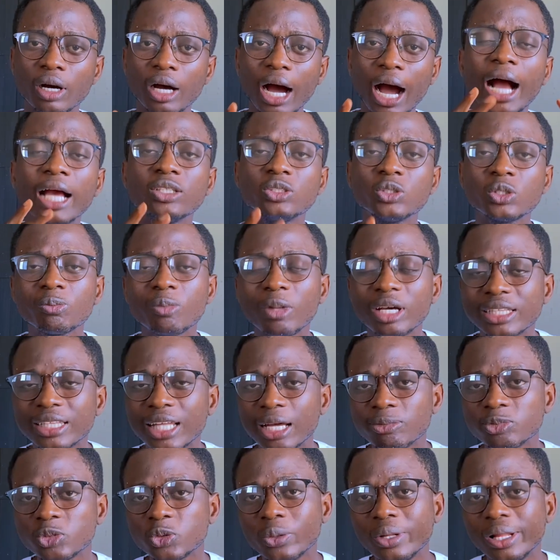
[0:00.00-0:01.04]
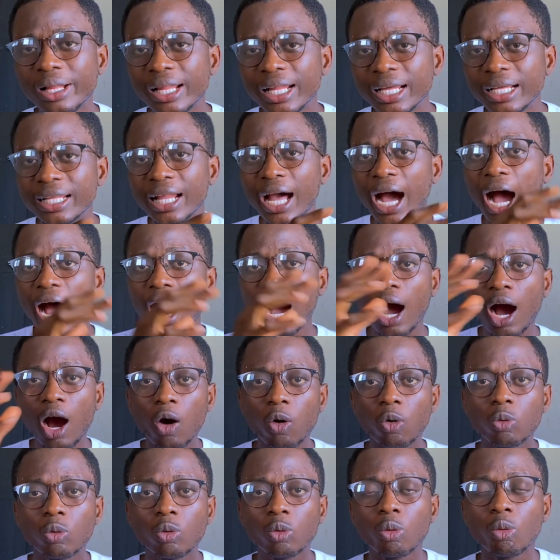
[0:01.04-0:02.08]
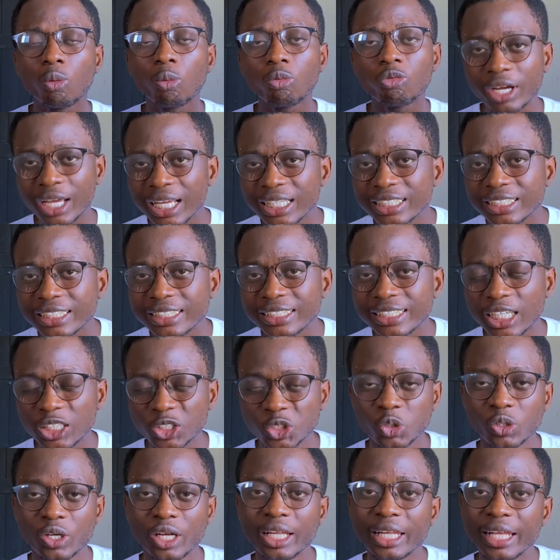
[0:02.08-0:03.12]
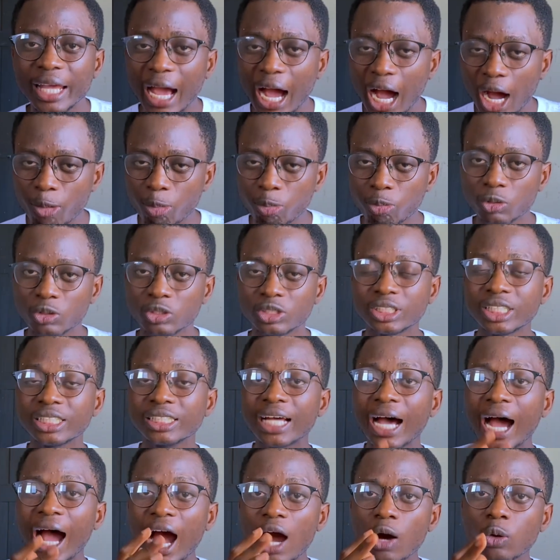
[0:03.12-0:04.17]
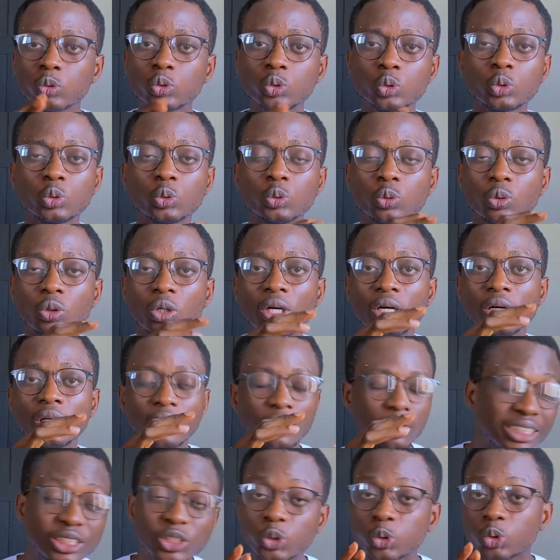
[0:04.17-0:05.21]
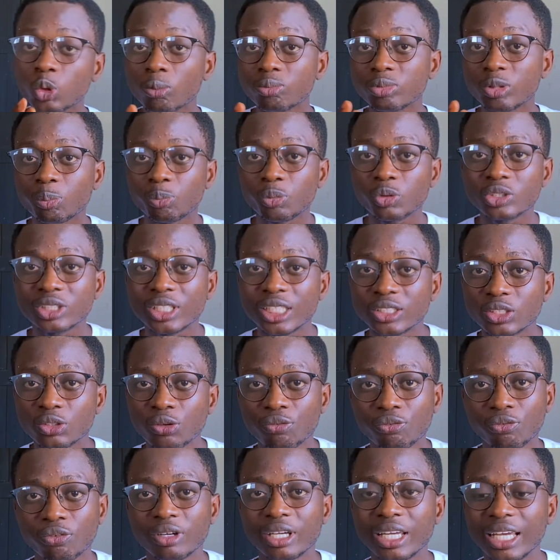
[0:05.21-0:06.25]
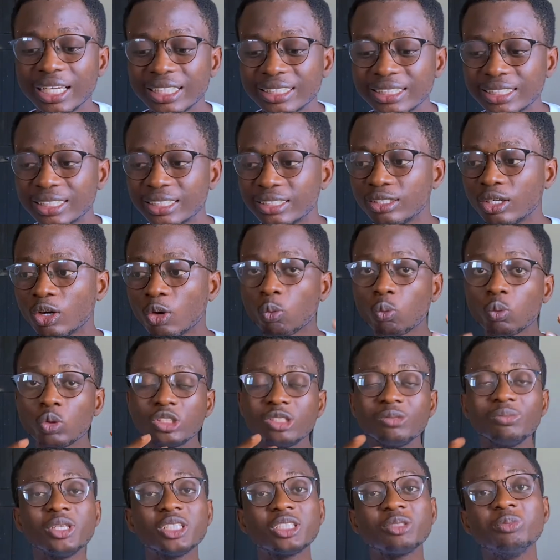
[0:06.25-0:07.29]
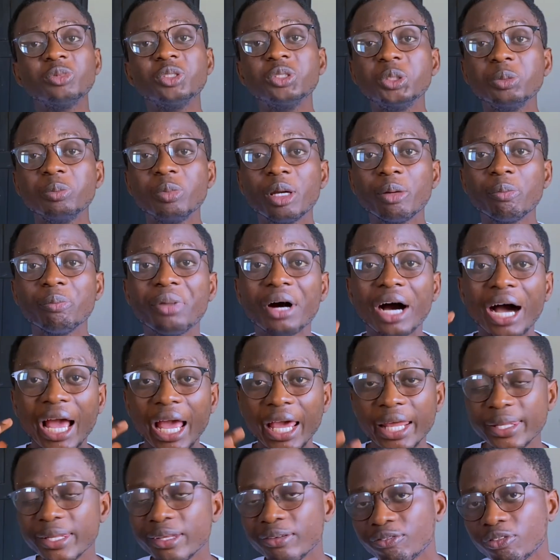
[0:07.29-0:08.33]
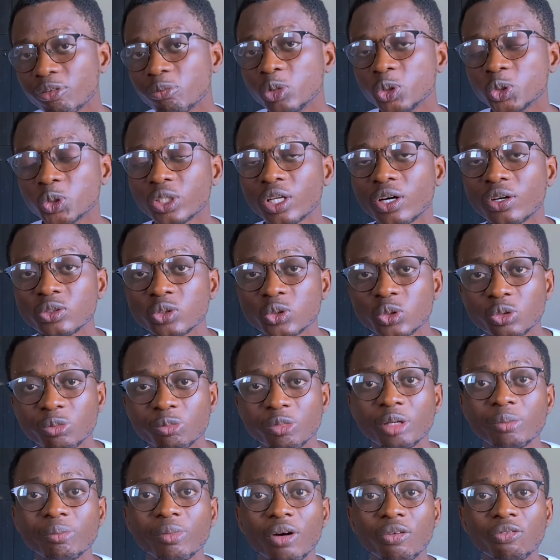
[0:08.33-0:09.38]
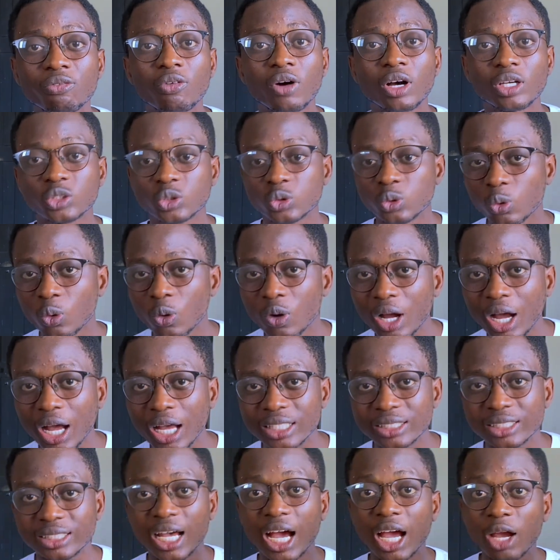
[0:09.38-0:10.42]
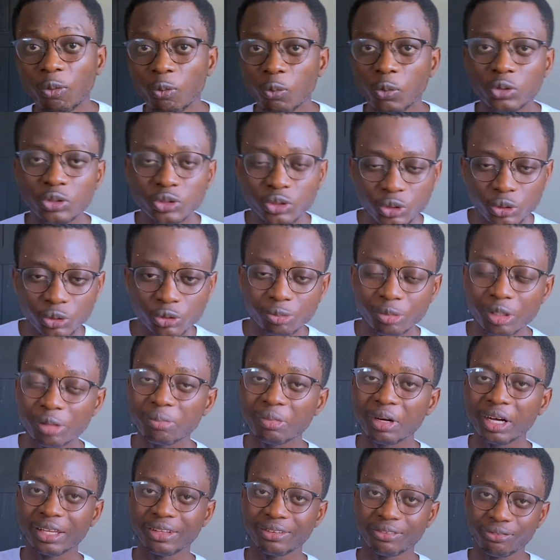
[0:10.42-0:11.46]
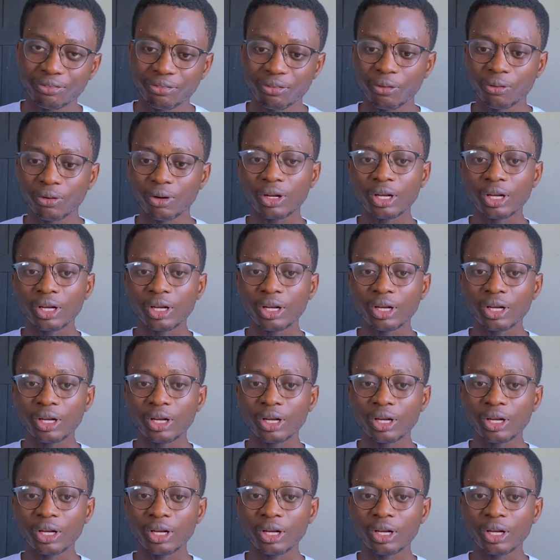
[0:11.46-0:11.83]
I took my time to learn how forgetting naturally happens and how to disrupt the process of forgetting, which makes me remember any information I want to remember for as long as I want to remember it for.